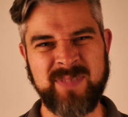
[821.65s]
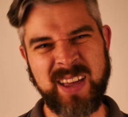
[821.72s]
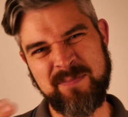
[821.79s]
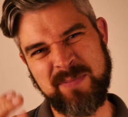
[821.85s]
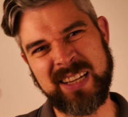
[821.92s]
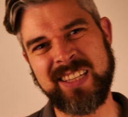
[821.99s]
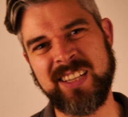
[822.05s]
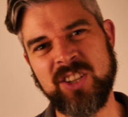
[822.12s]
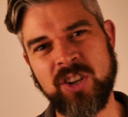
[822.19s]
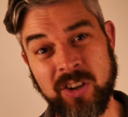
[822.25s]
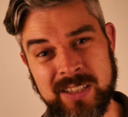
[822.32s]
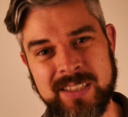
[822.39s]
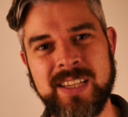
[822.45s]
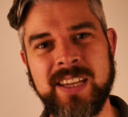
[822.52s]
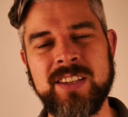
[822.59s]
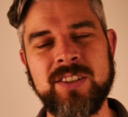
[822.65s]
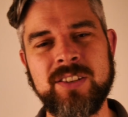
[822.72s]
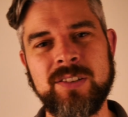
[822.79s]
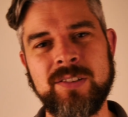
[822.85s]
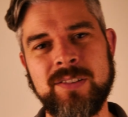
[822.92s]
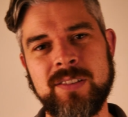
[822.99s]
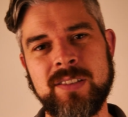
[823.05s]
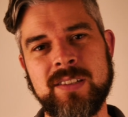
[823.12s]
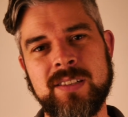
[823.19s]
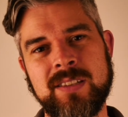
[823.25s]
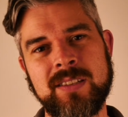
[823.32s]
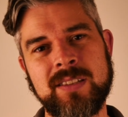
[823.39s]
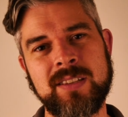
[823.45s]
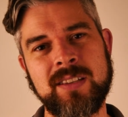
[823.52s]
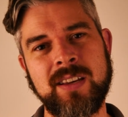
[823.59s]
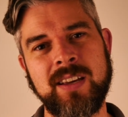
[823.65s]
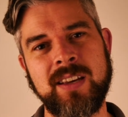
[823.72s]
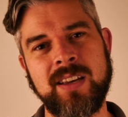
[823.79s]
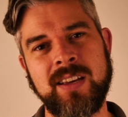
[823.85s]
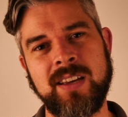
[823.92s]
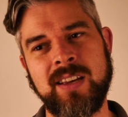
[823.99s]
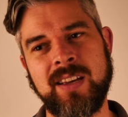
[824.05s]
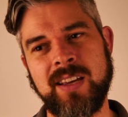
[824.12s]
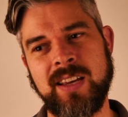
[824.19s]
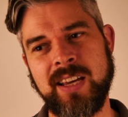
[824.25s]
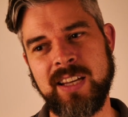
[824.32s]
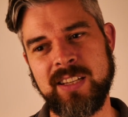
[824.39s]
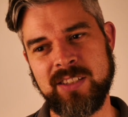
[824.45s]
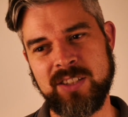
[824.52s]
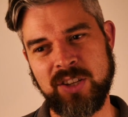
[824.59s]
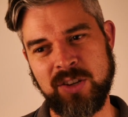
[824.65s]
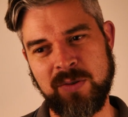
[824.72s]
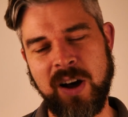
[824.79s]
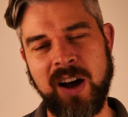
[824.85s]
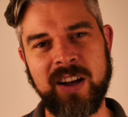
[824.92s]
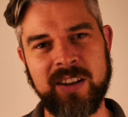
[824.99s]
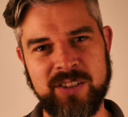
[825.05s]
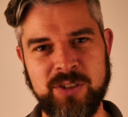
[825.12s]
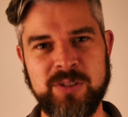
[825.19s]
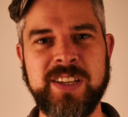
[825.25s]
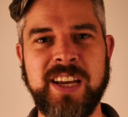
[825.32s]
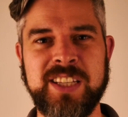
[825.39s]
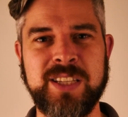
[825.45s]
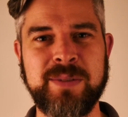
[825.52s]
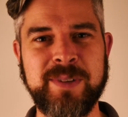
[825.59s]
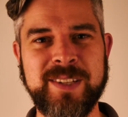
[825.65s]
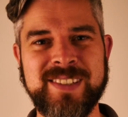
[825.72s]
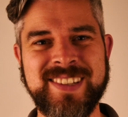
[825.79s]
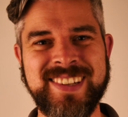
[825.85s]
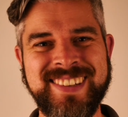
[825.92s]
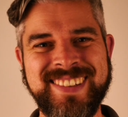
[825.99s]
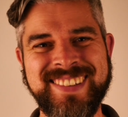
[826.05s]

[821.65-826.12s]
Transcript: That message continues into our New Testament.